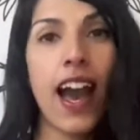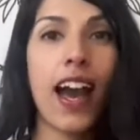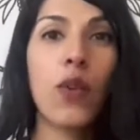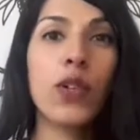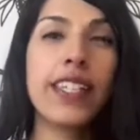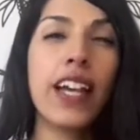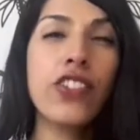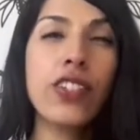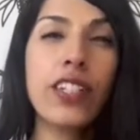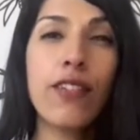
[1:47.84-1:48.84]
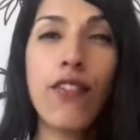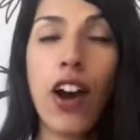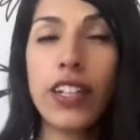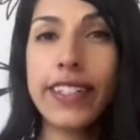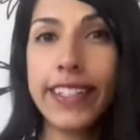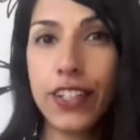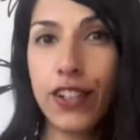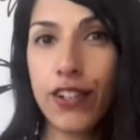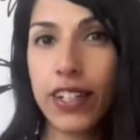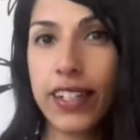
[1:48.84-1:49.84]
I was actually
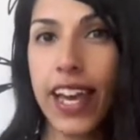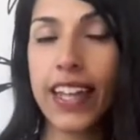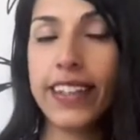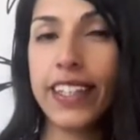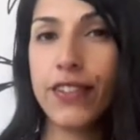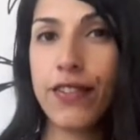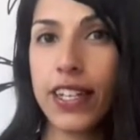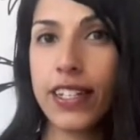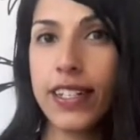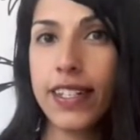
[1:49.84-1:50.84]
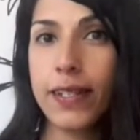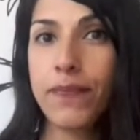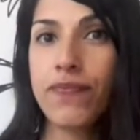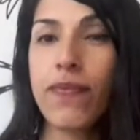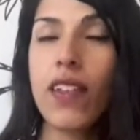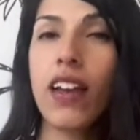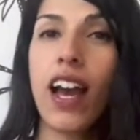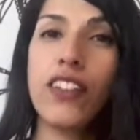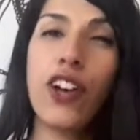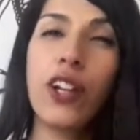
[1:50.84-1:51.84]
volunteering at the event.
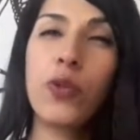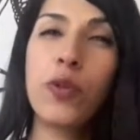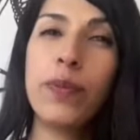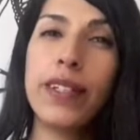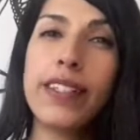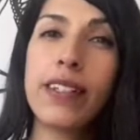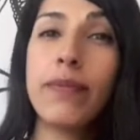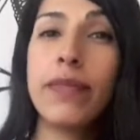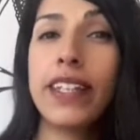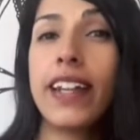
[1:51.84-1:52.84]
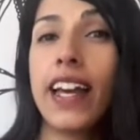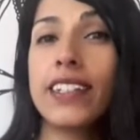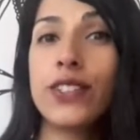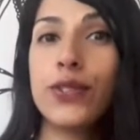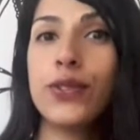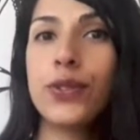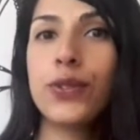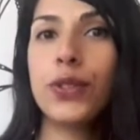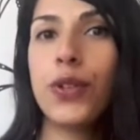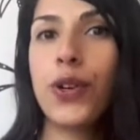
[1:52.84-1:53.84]
I thought it would be something nice to do,
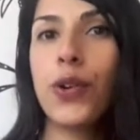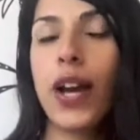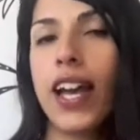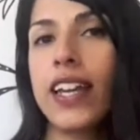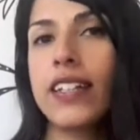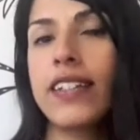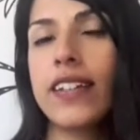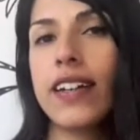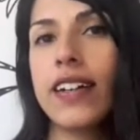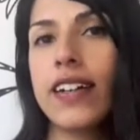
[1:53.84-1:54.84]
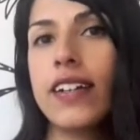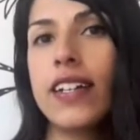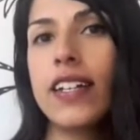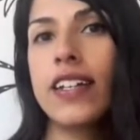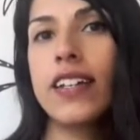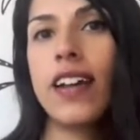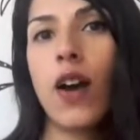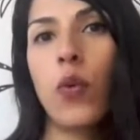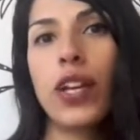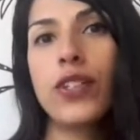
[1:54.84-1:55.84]
and a
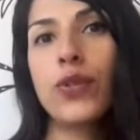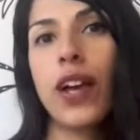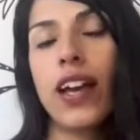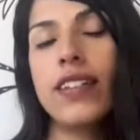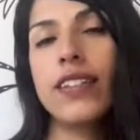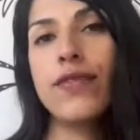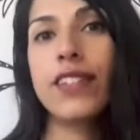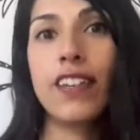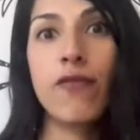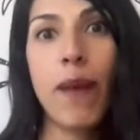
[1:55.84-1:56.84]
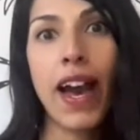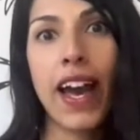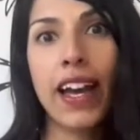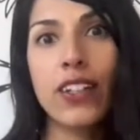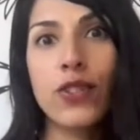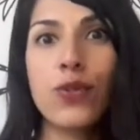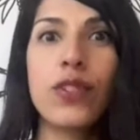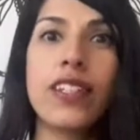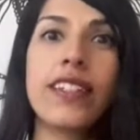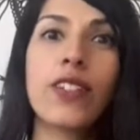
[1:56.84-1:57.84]
way to kind of give back to
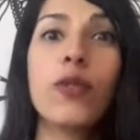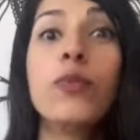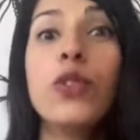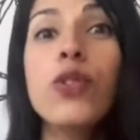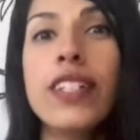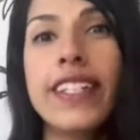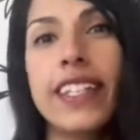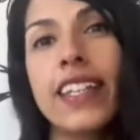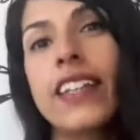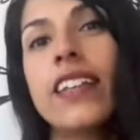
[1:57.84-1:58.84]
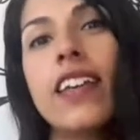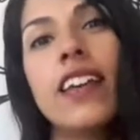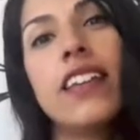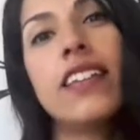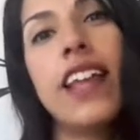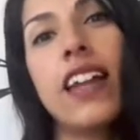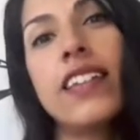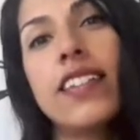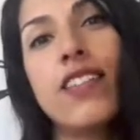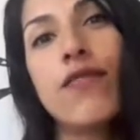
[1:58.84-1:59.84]
this community that
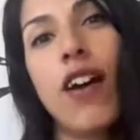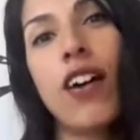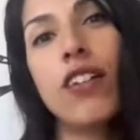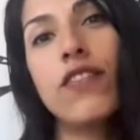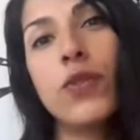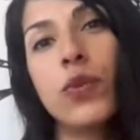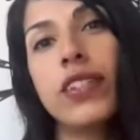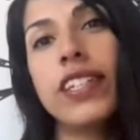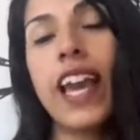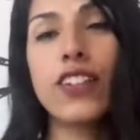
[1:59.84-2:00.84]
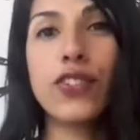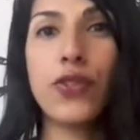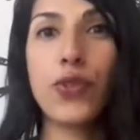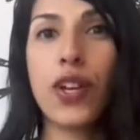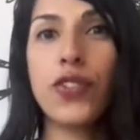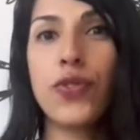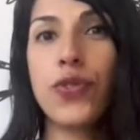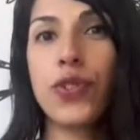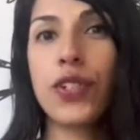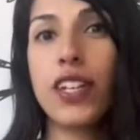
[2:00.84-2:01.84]
is involved with the
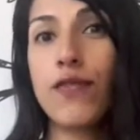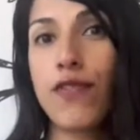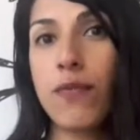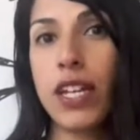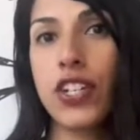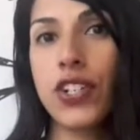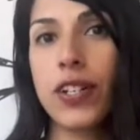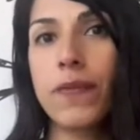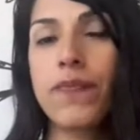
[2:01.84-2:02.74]
extraterrestrial information.